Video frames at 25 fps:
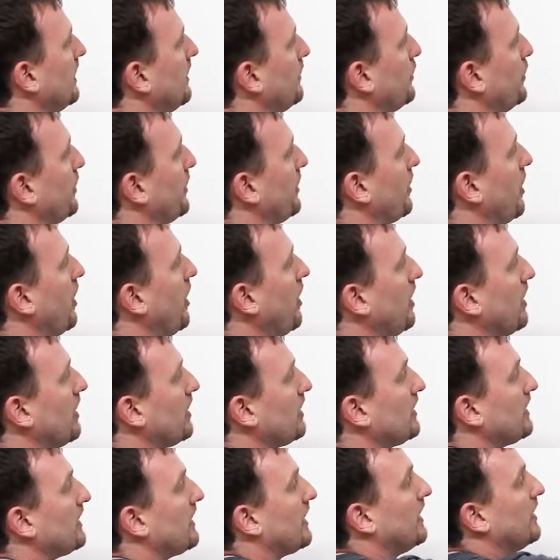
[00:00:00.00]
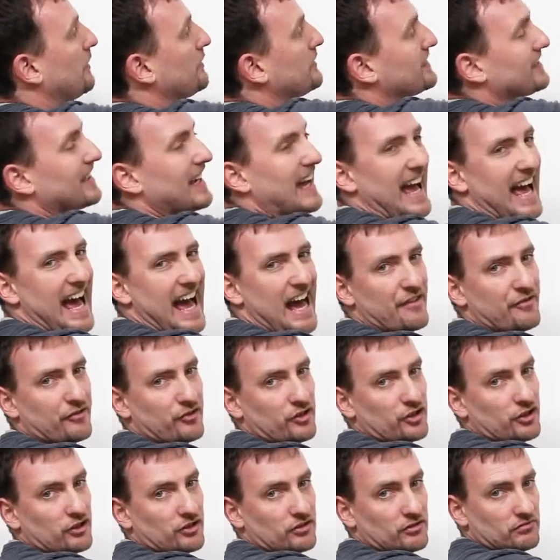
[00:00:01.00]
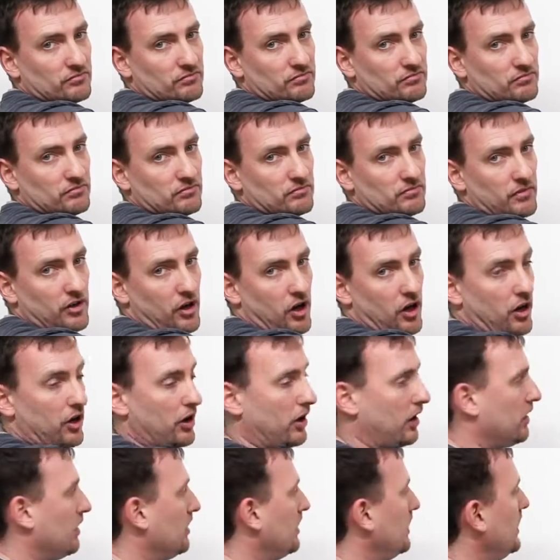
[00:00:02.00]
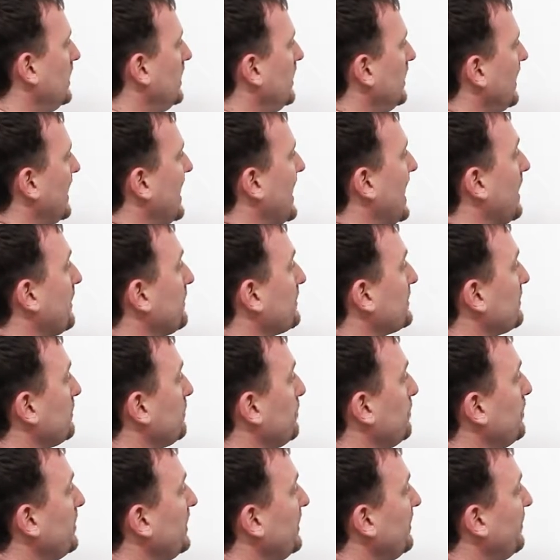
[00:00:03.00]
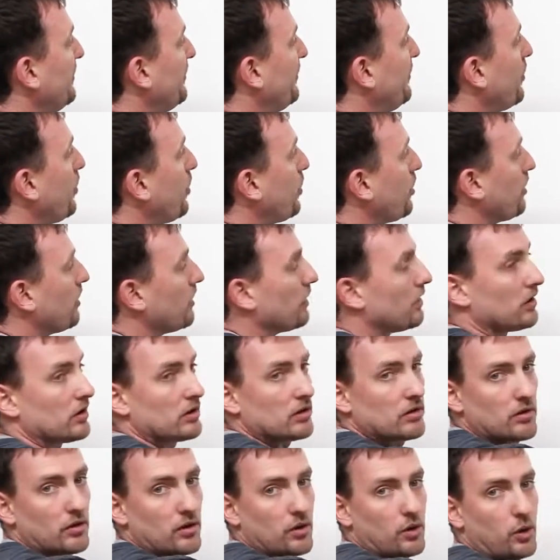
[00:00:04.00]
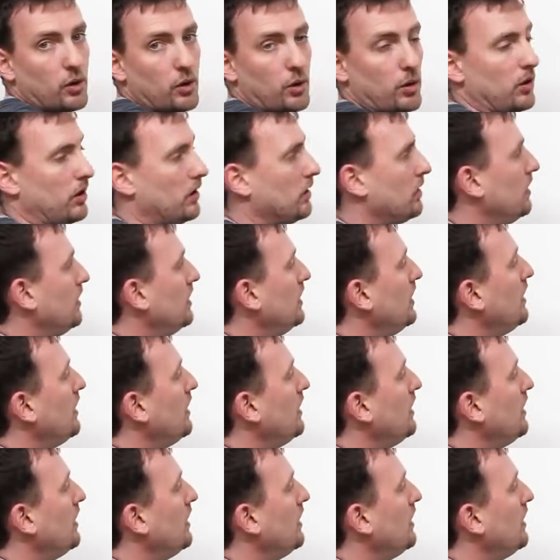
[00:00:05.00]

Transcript: with all comes after all, comes before whole.